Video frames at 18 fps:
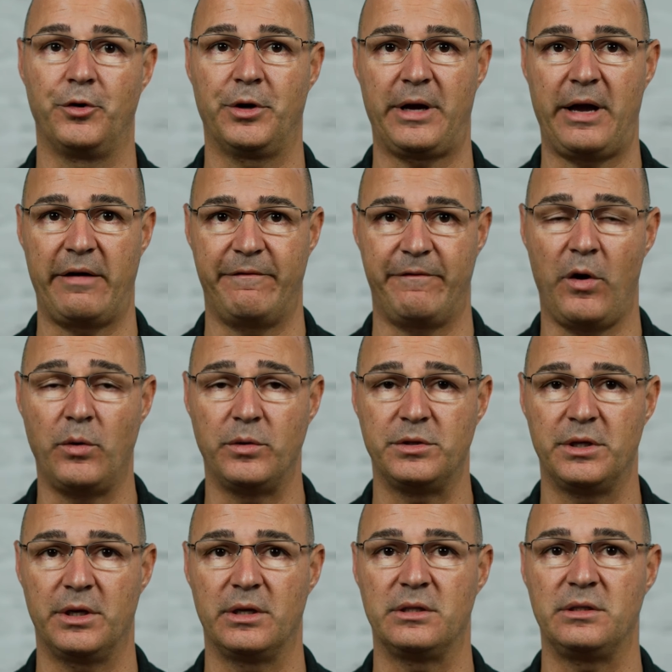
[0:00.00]
to
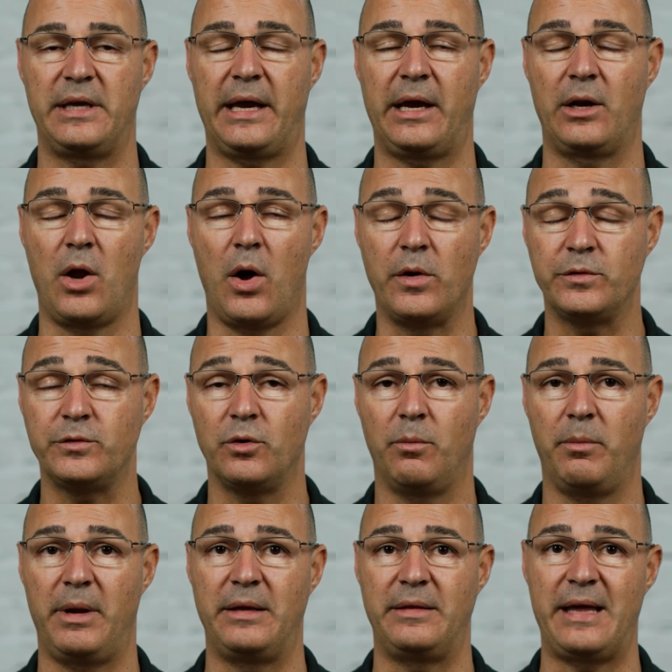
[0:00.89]
kyphosis, they can also
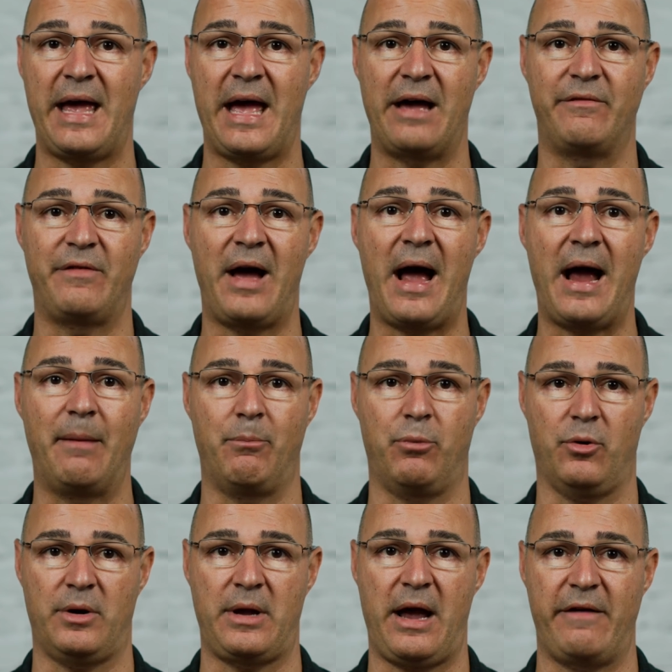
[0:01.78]
mean they have
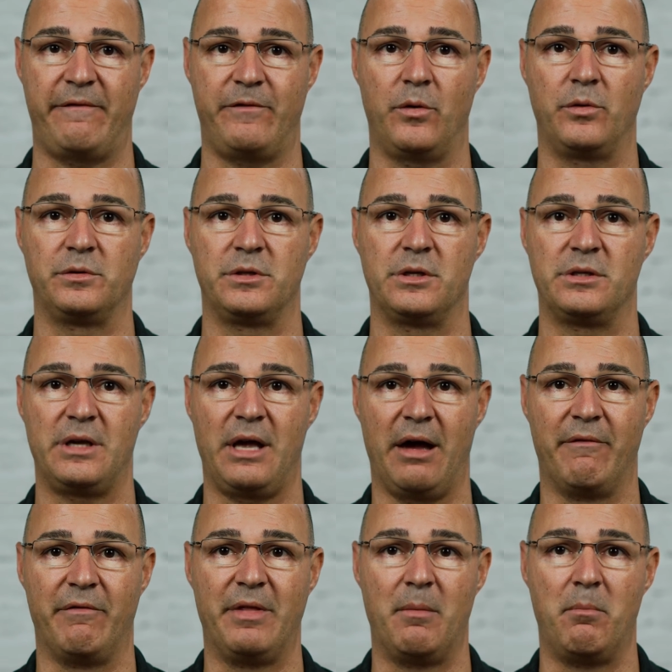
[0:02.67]
hyperkyphosis
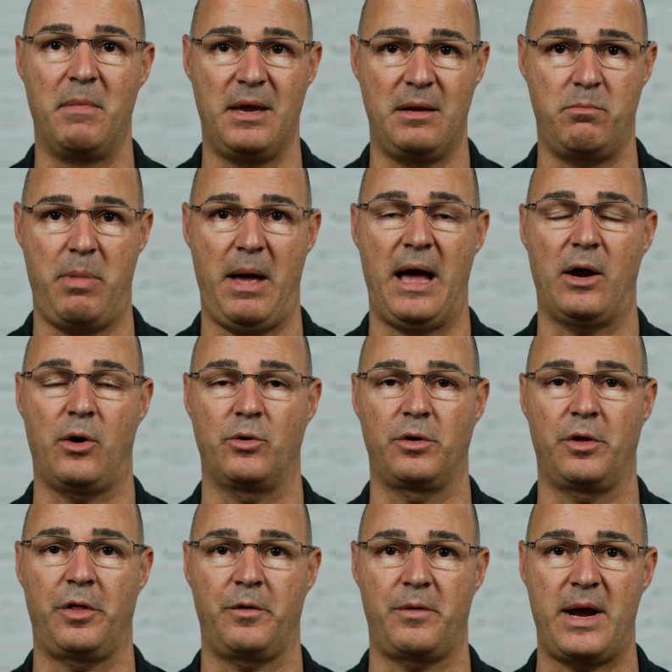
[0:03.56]
of the mid back or
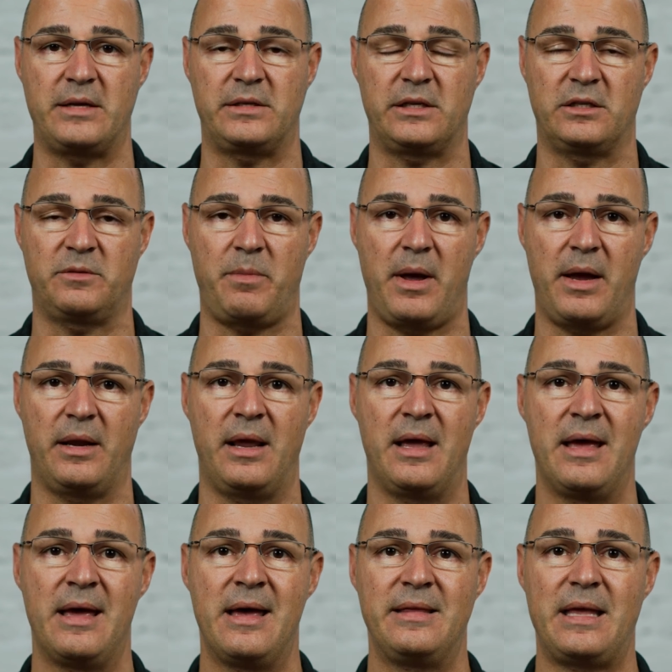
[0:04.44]
the thoracic spine.
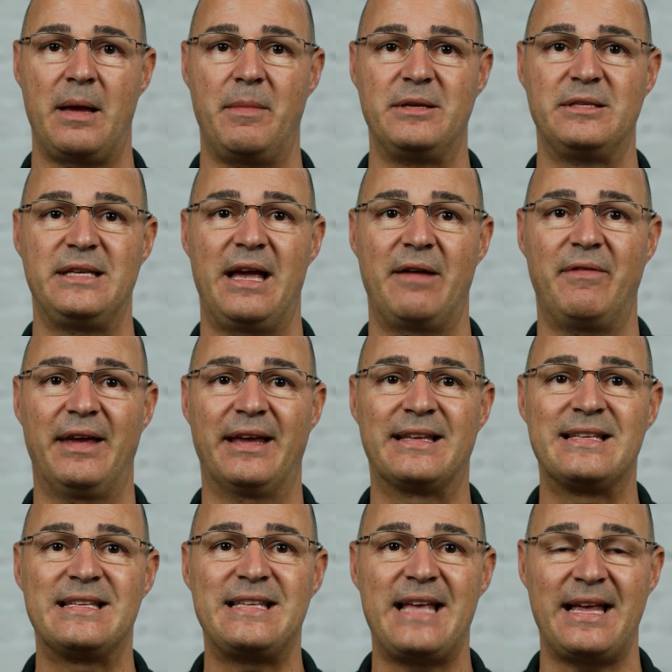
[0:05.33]
That means they have
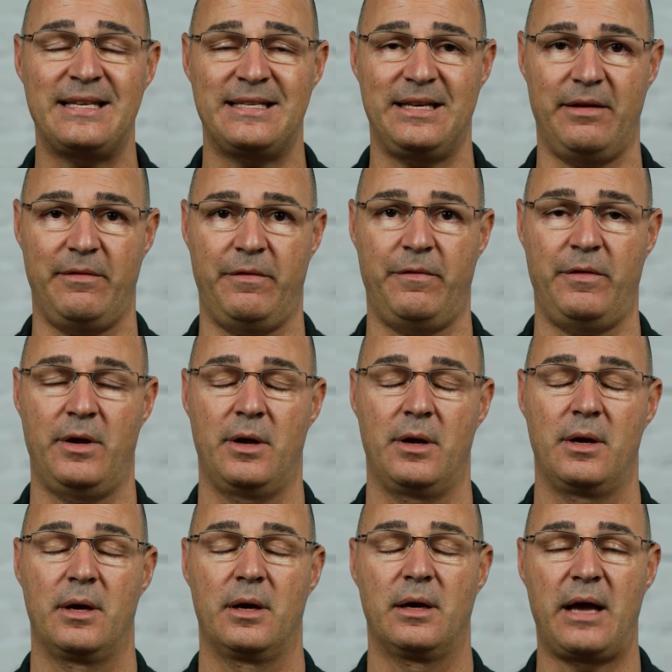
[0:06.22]
excessive
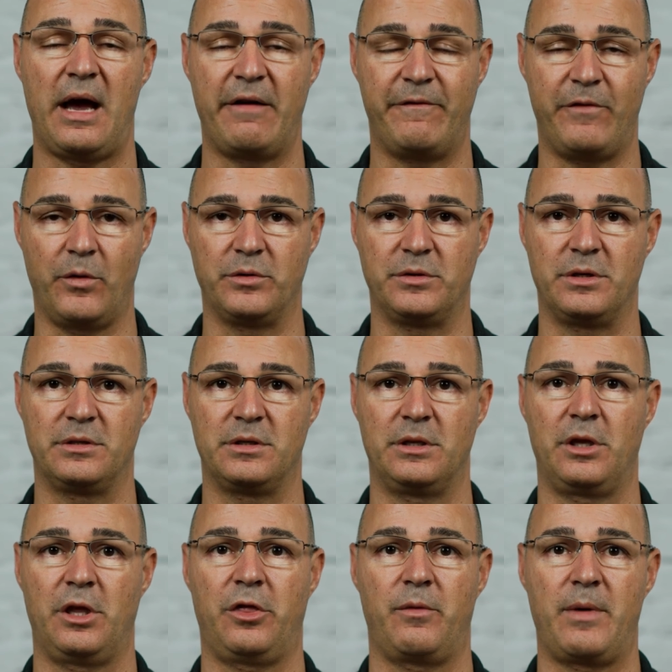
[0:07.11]
kyphosis
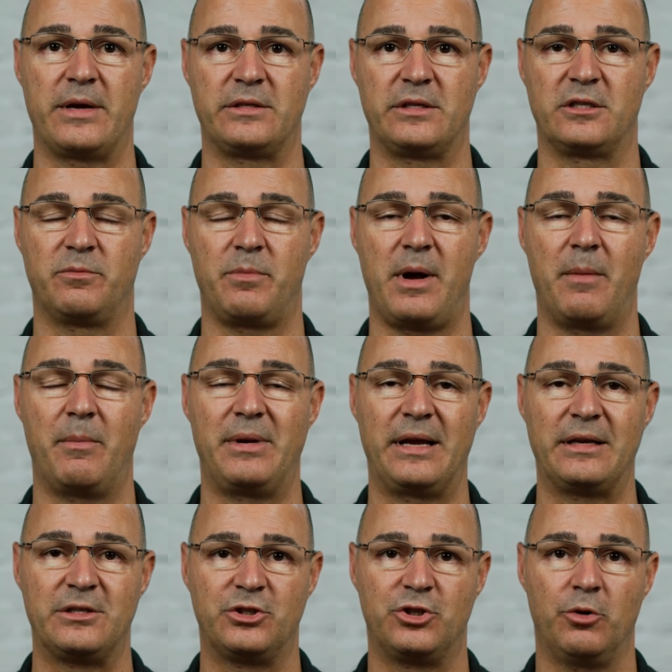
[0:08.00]
in the thoracic spine, but
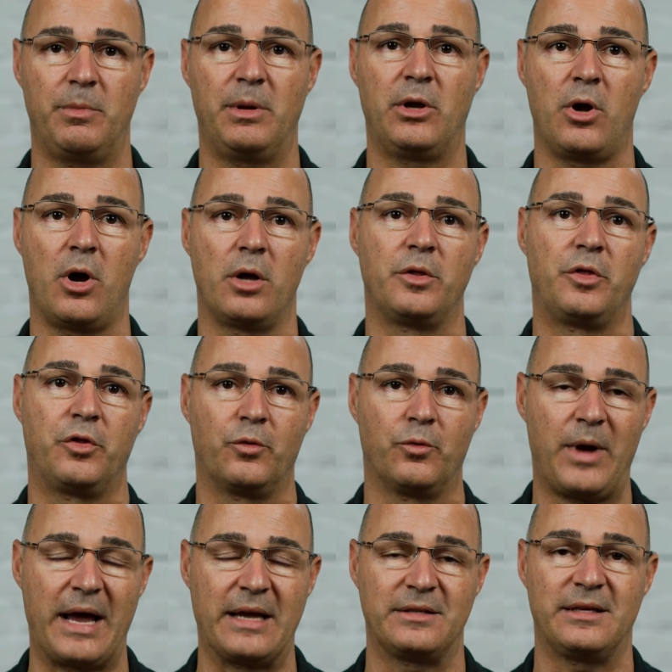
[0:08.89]
that should be called
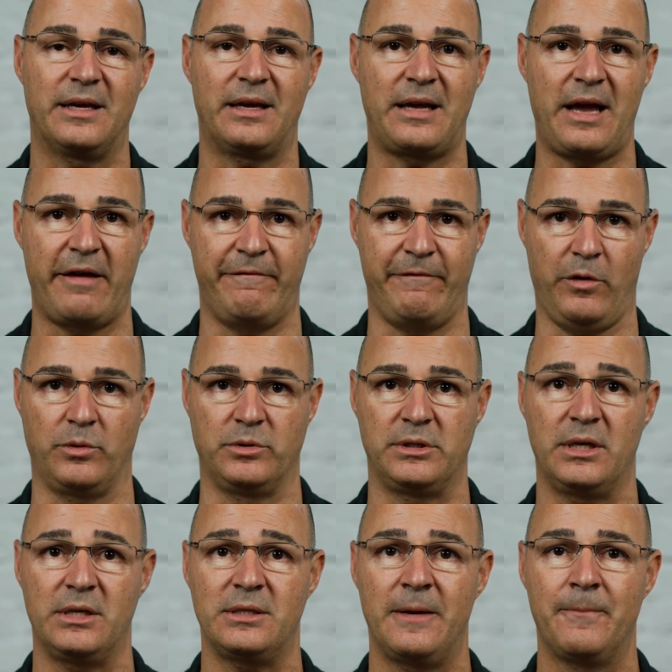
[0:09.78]
thoracic
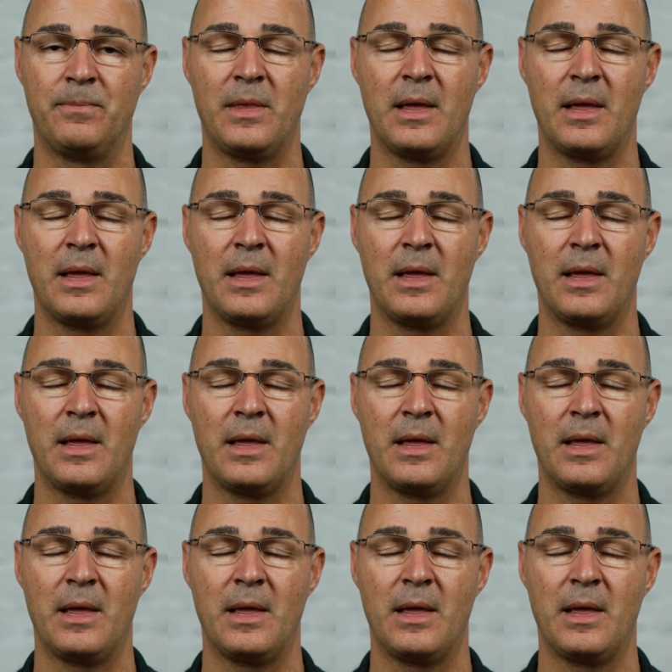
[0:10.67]
kyphosis